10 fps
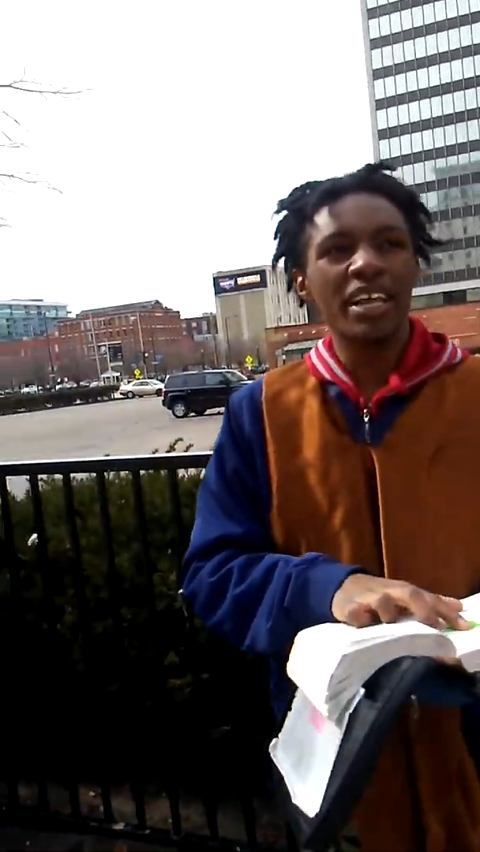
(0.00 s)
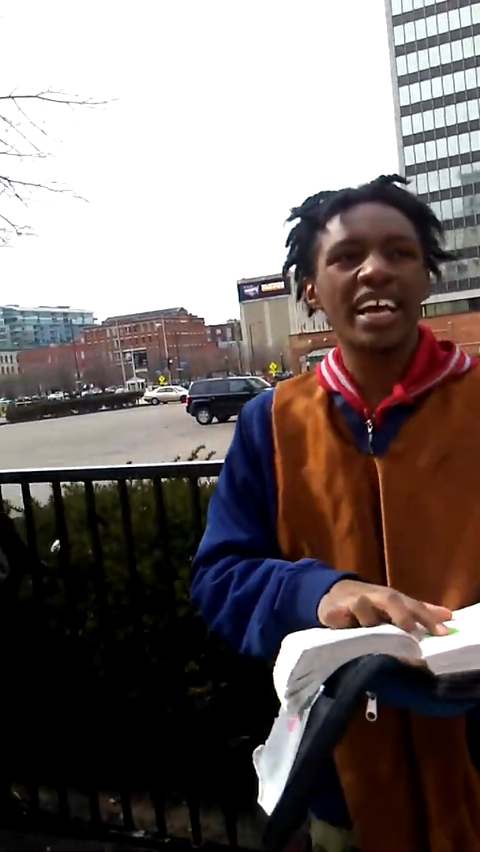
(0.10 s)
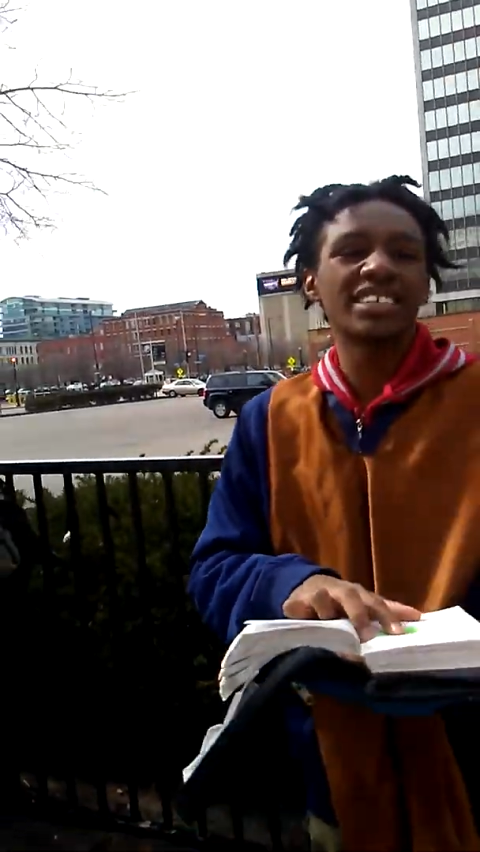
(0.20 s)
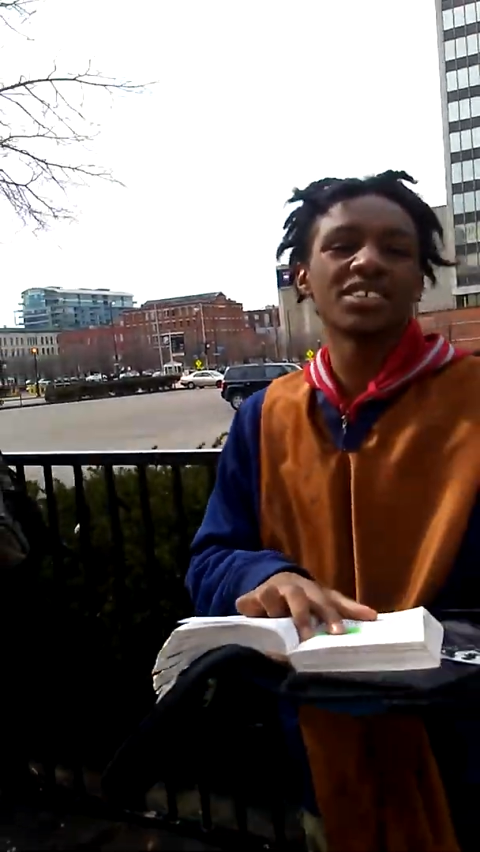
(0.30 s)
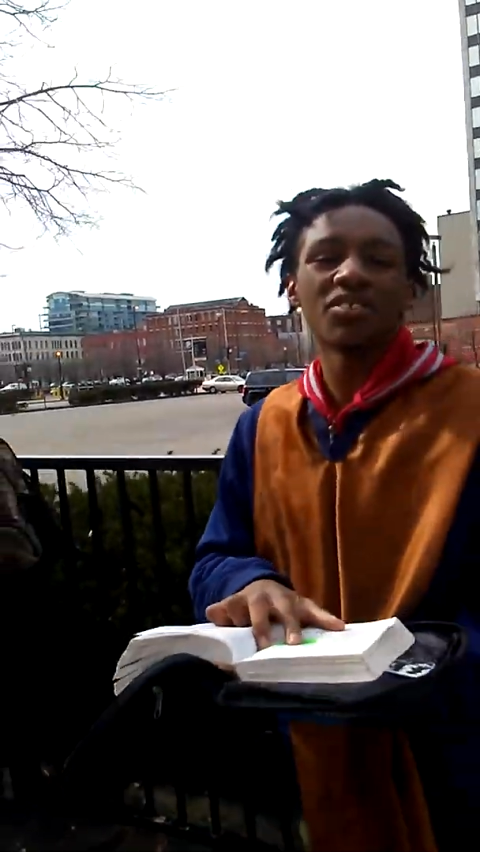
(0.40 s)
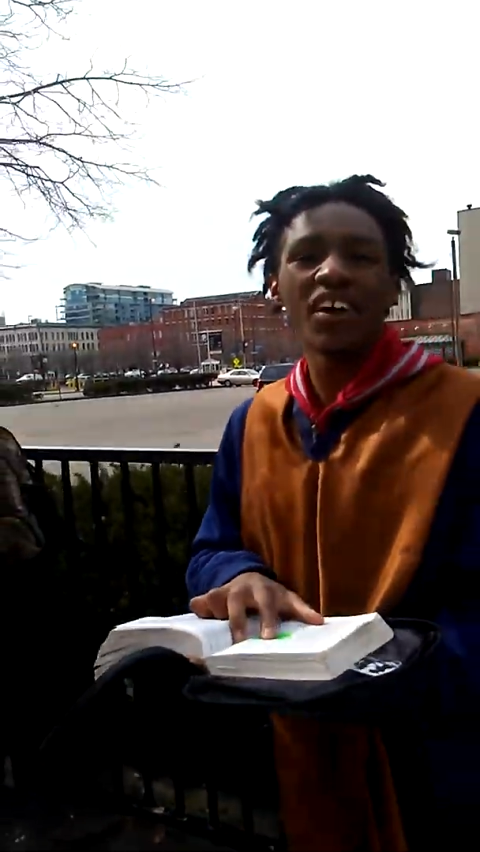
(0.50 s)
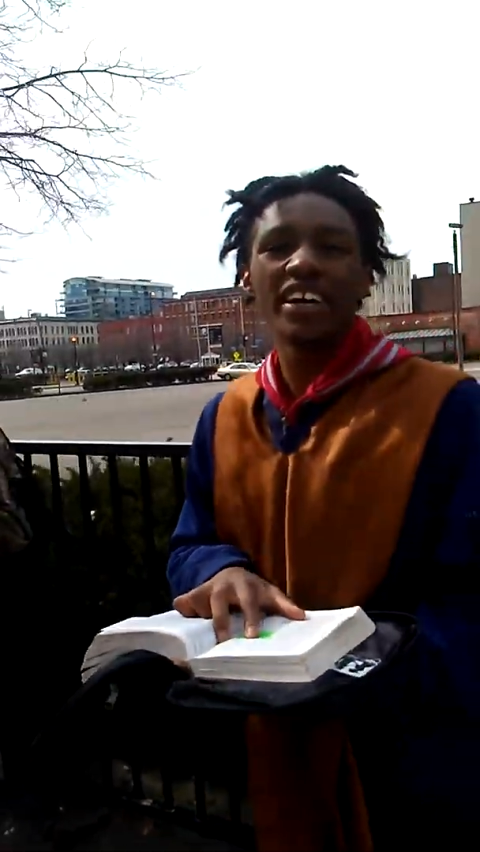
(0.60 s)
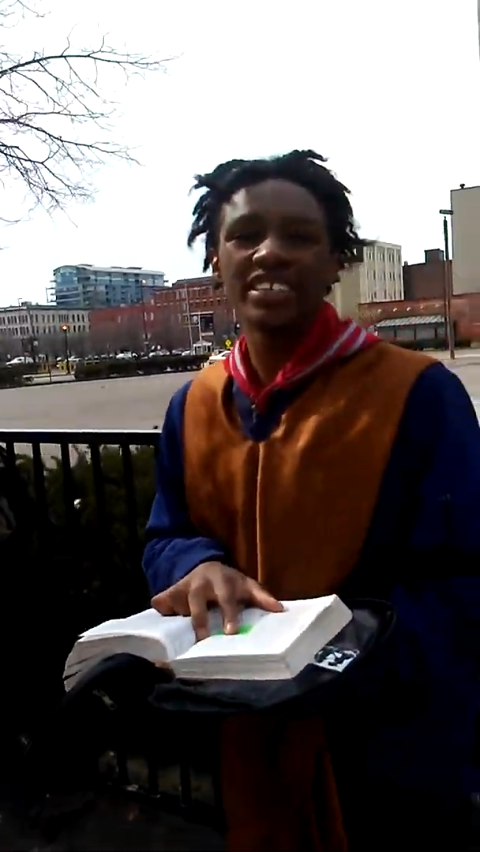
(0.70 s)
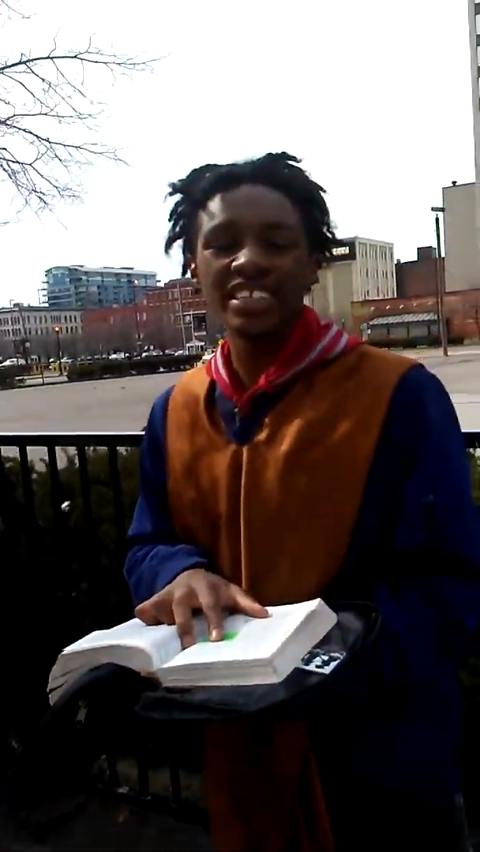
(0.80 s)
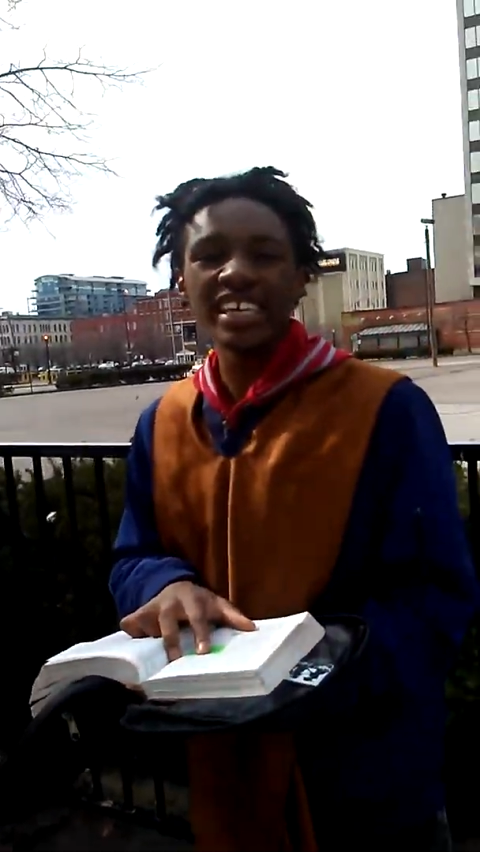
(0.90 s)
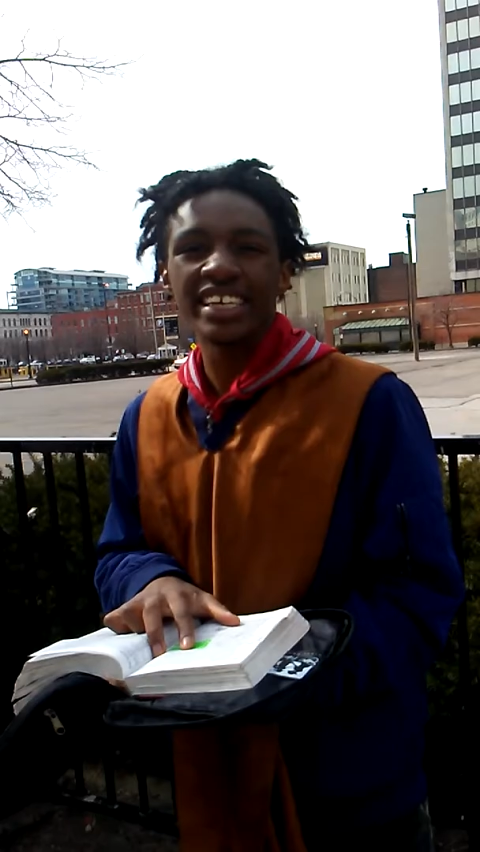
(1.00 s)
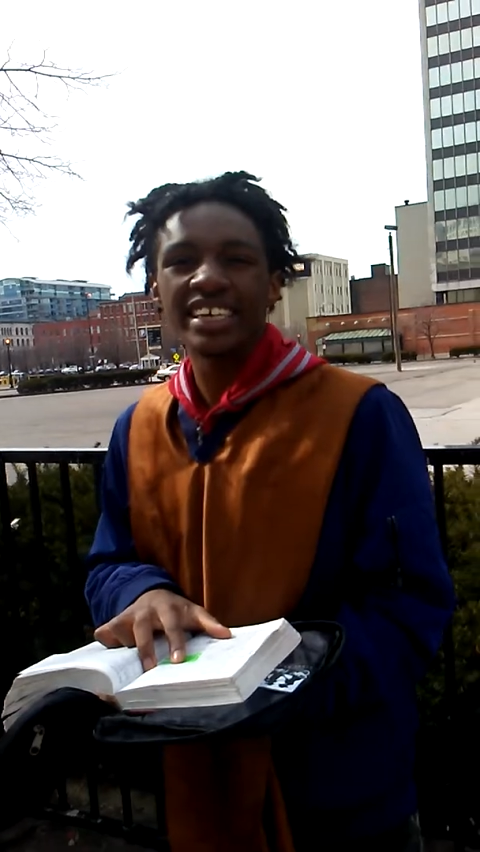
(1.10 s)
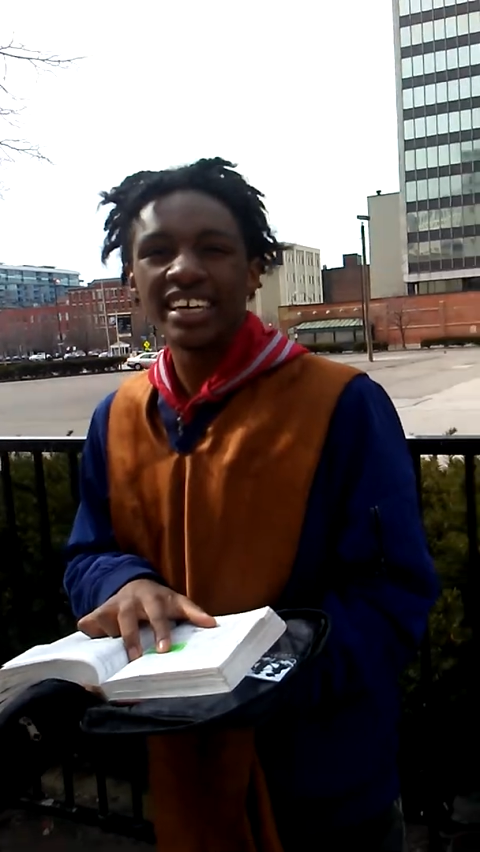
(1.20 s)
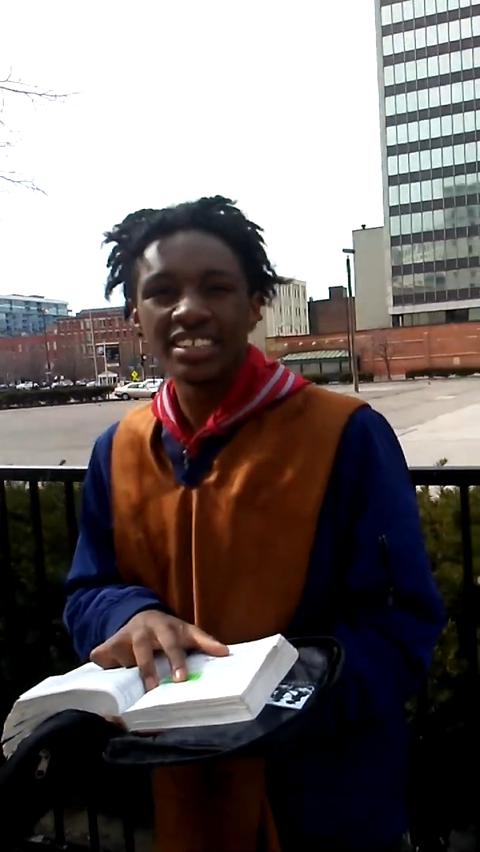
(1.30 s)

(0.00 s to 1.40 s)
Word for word: they got to the Red Sea.